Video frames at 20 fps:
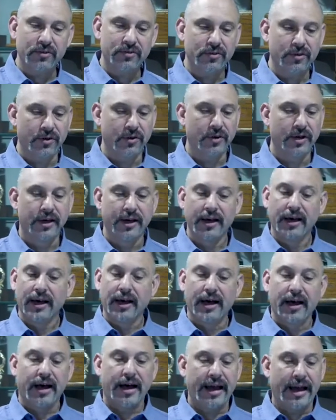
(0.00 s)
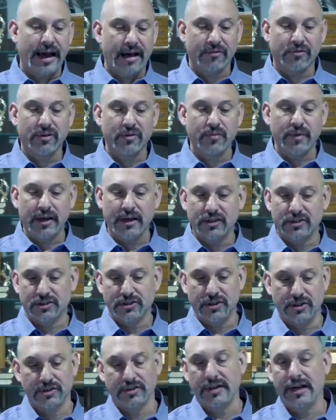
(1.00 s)
So I have to make
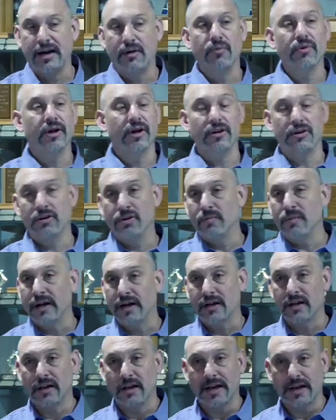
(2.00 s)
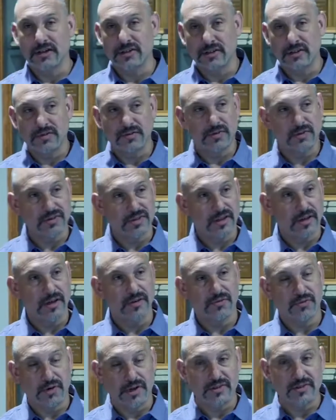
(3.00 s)
sure that when I do my collections for
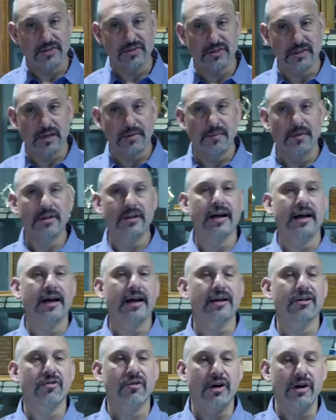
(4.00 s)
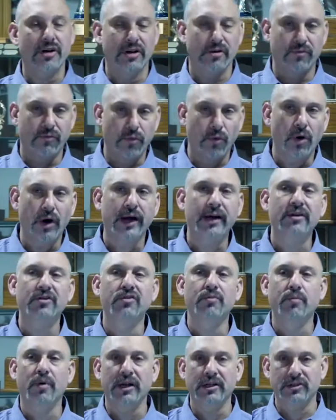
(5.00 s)
freezing semen, that I try to avoid
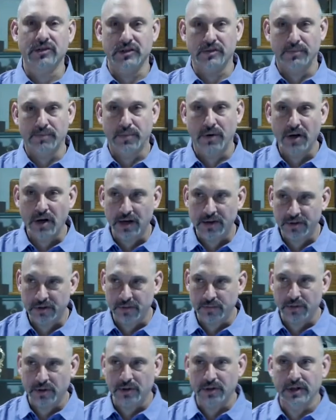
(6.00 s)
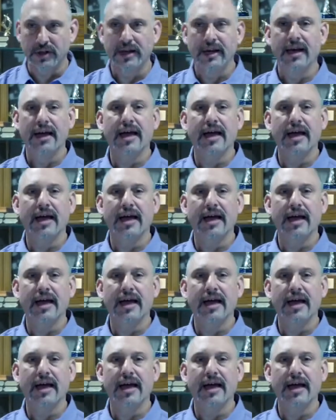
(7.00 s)
as much as possible